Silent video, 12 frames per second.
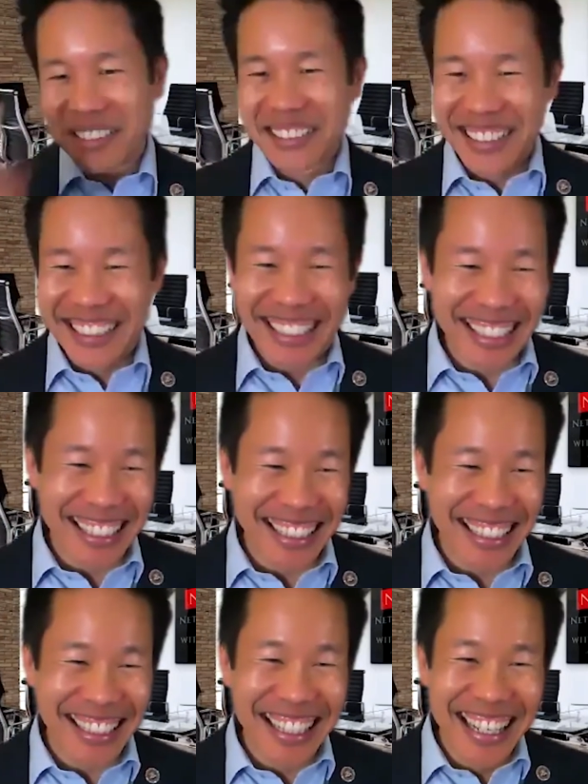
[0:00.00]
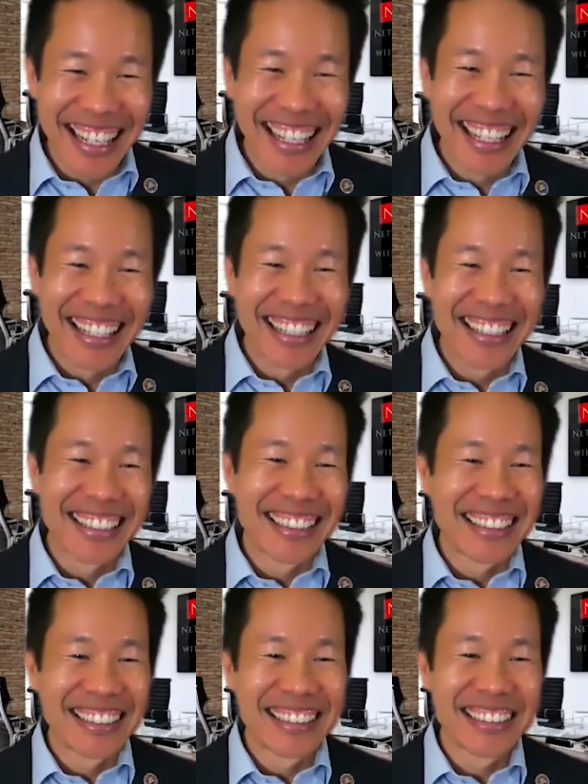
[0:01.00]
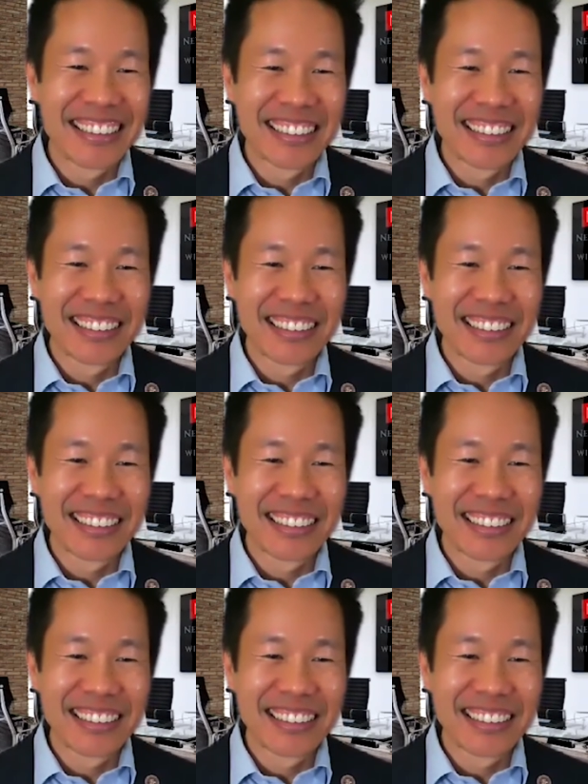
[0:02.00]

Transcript: everywhere, right? So I'm